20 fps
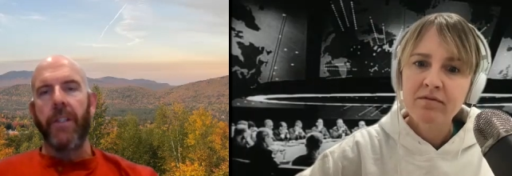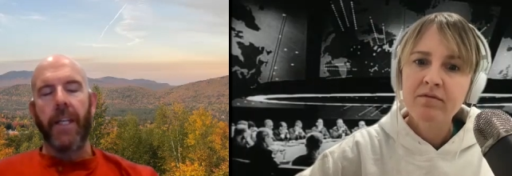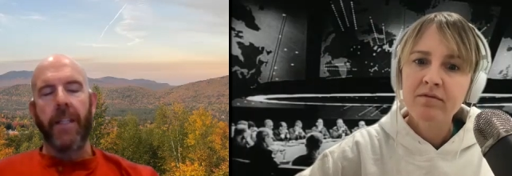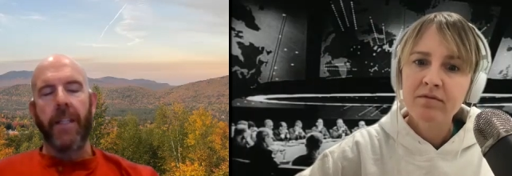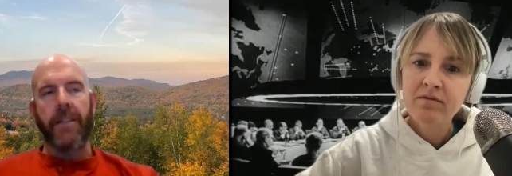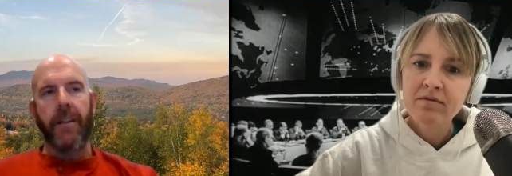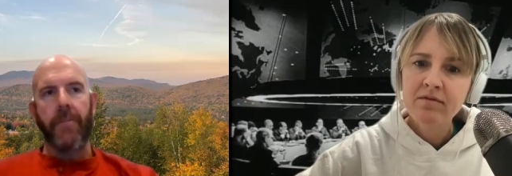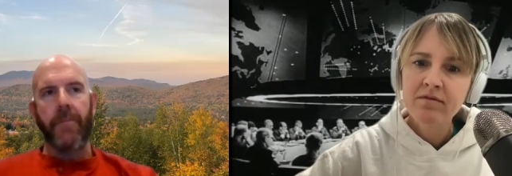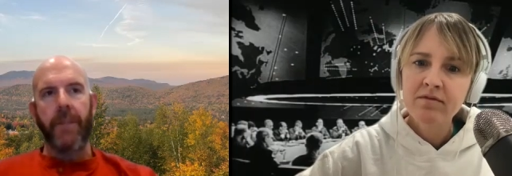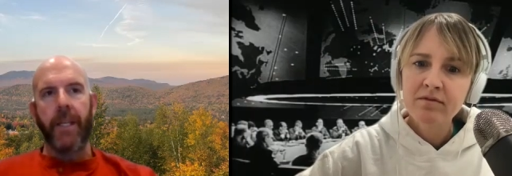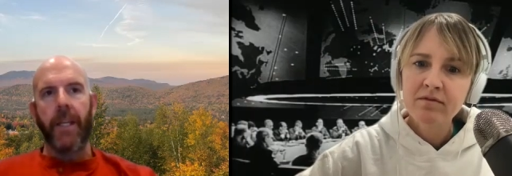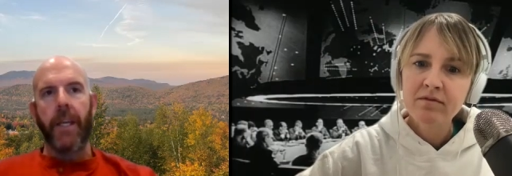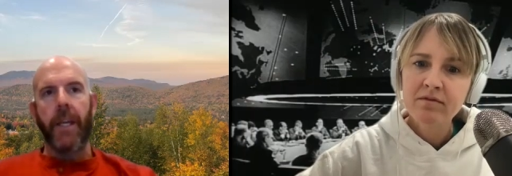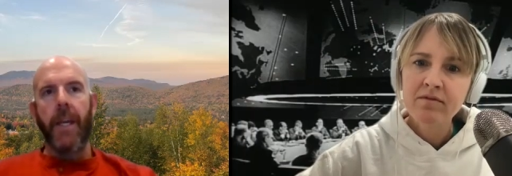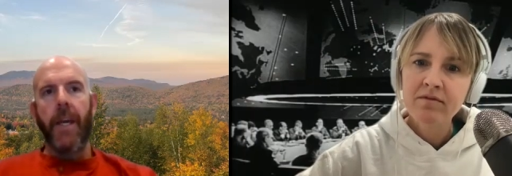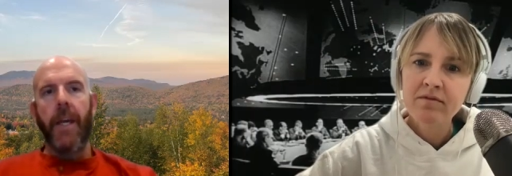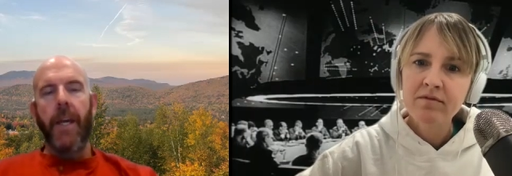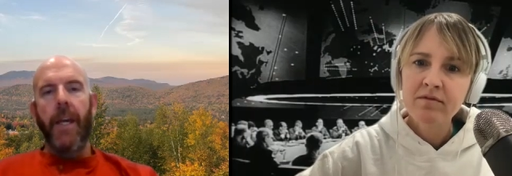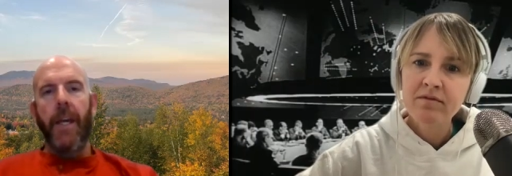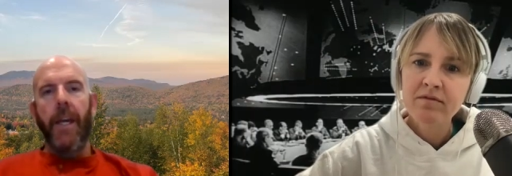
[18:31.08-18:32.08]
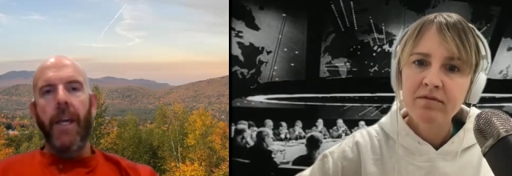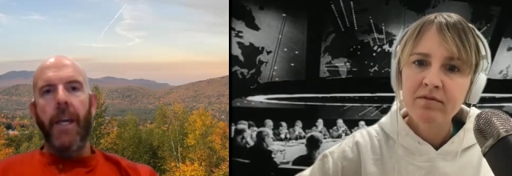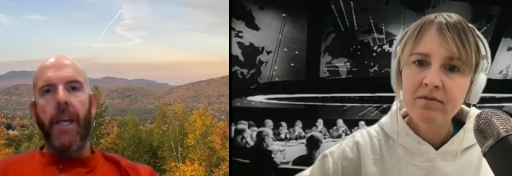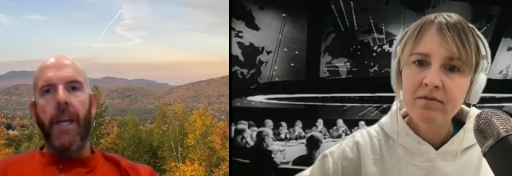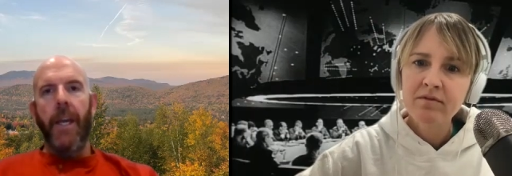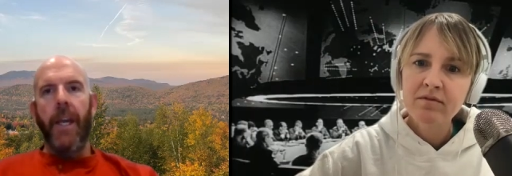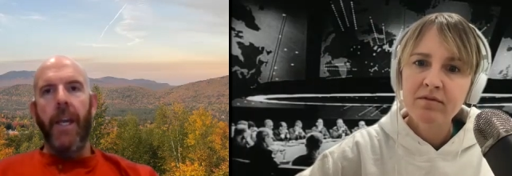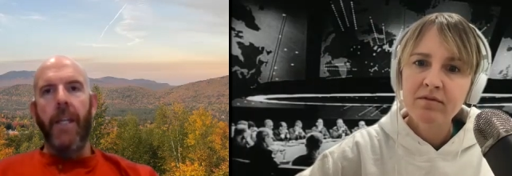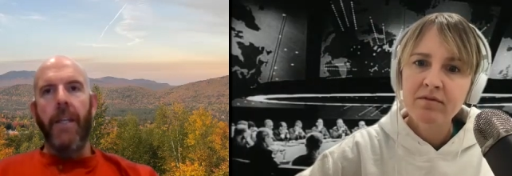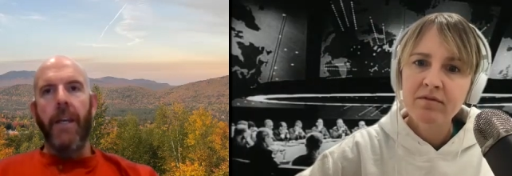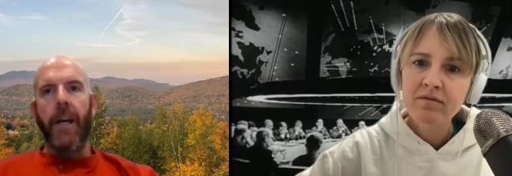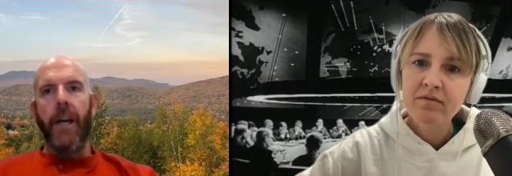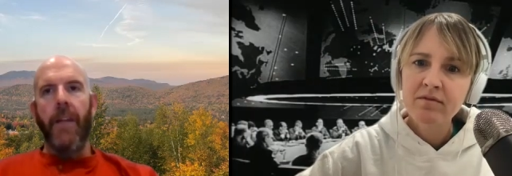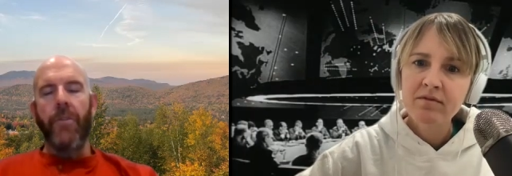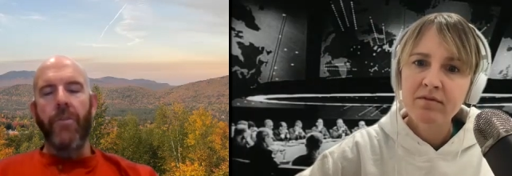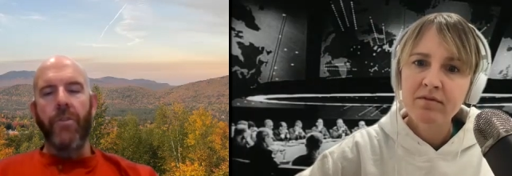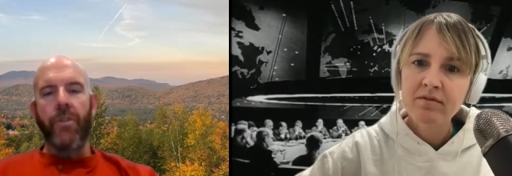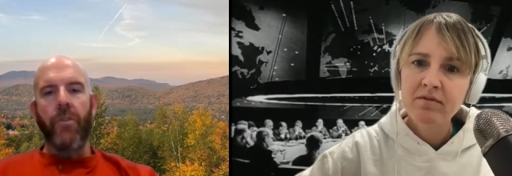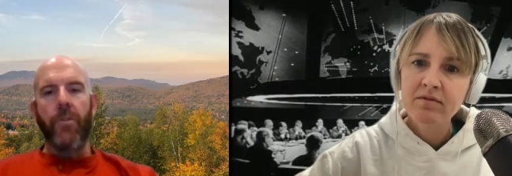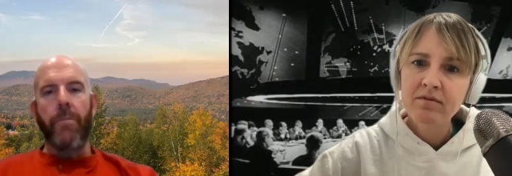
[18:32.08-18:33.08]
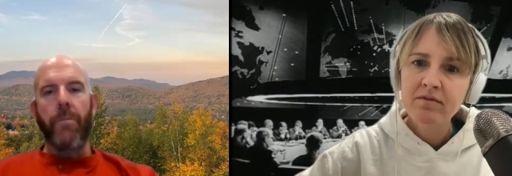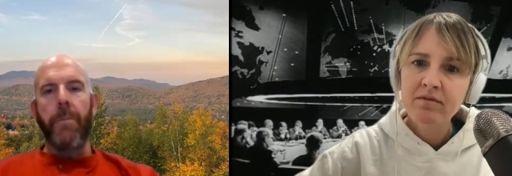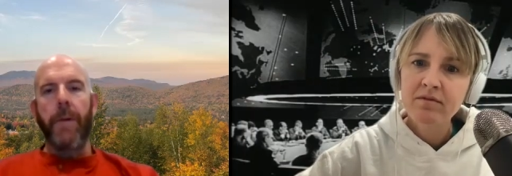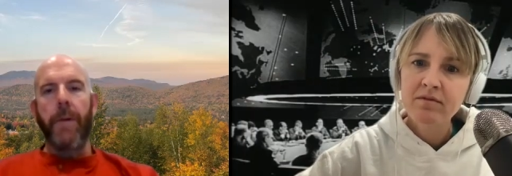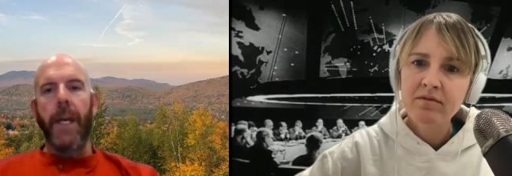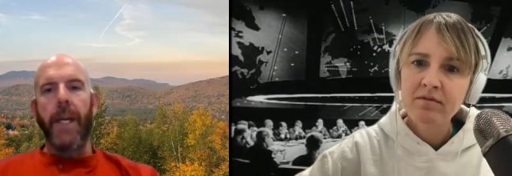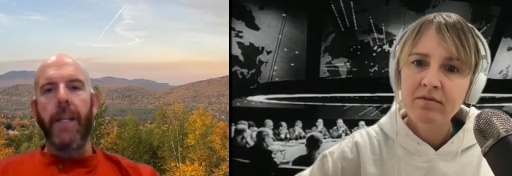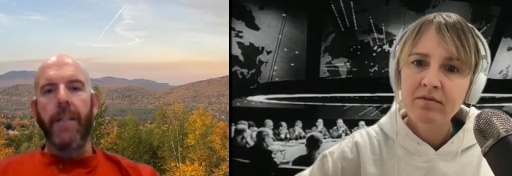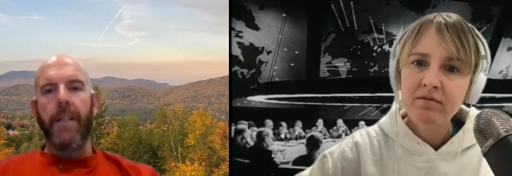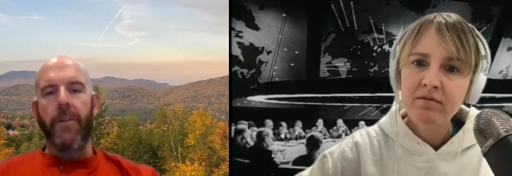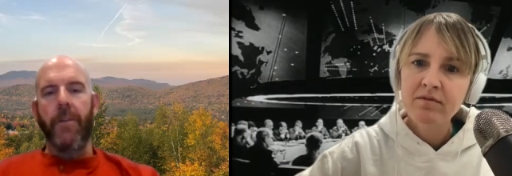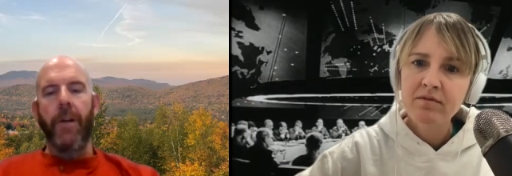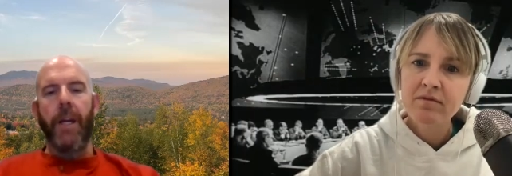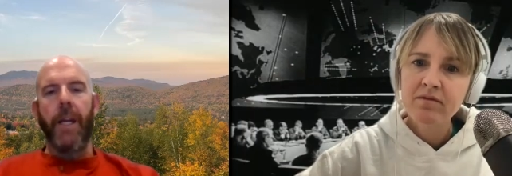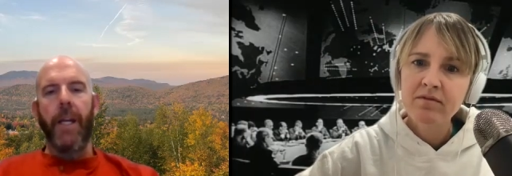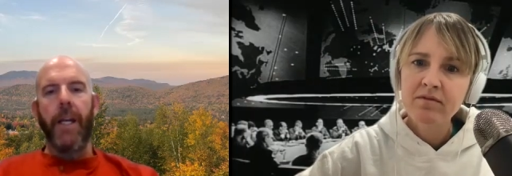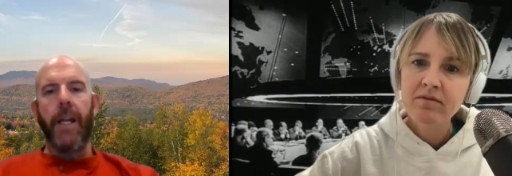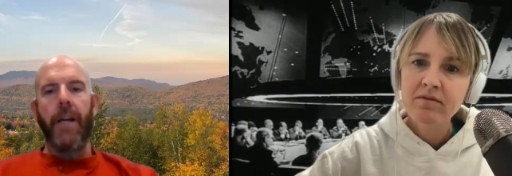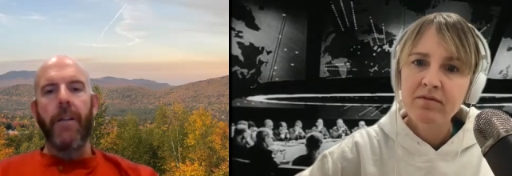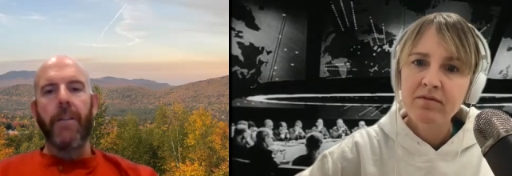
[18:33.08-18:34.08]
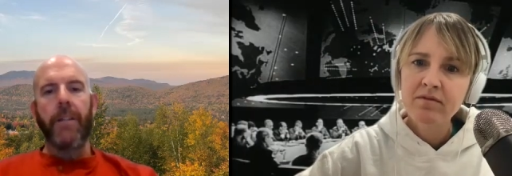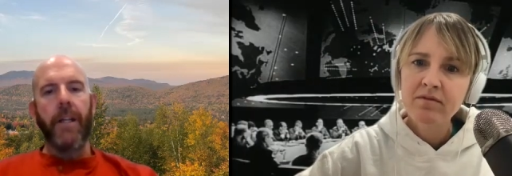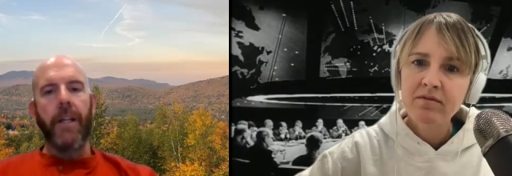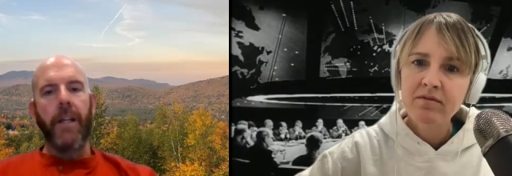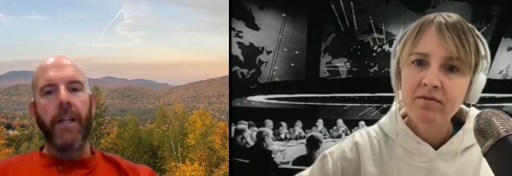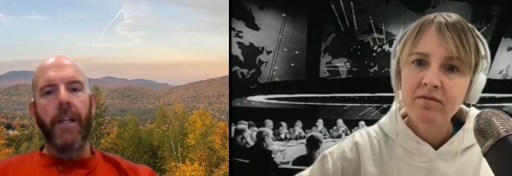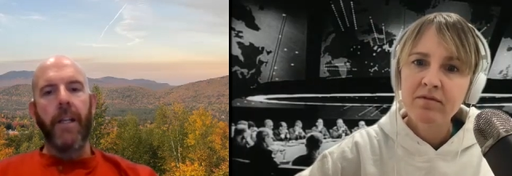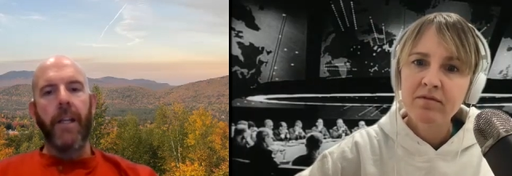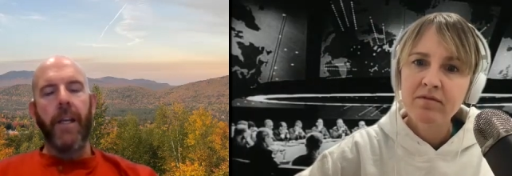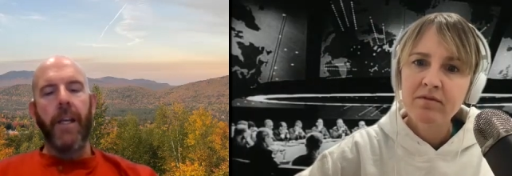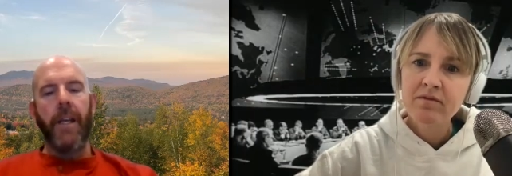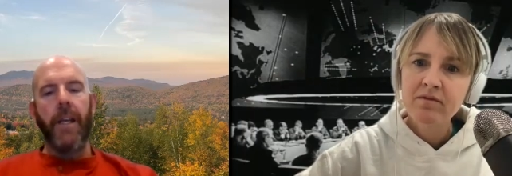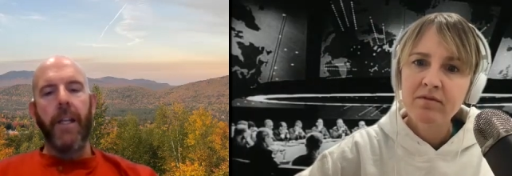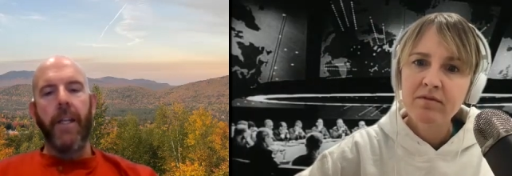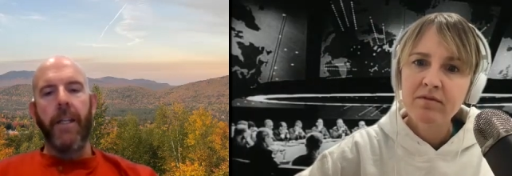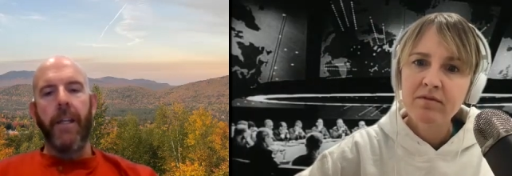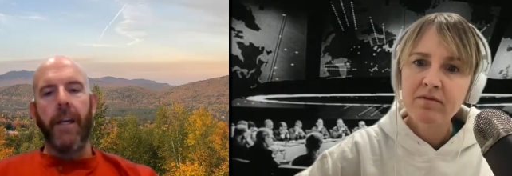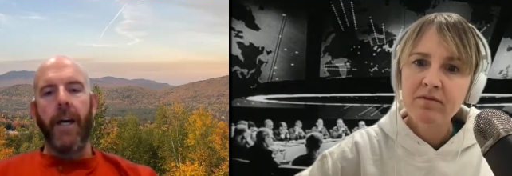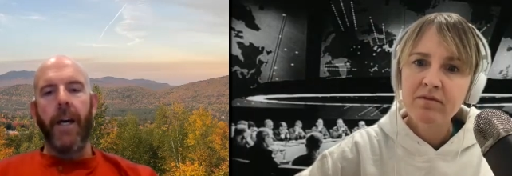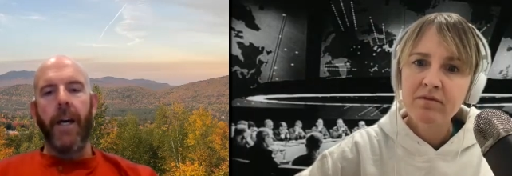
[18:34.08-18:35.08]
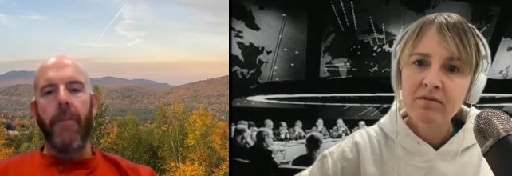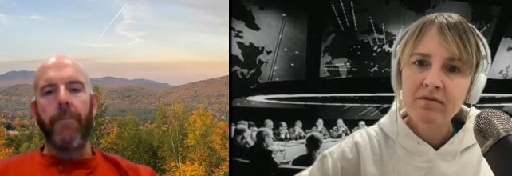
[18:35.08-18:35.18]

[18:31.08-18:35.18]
Speaker 1: get something. And there's a group of pagans that were hanging out there, and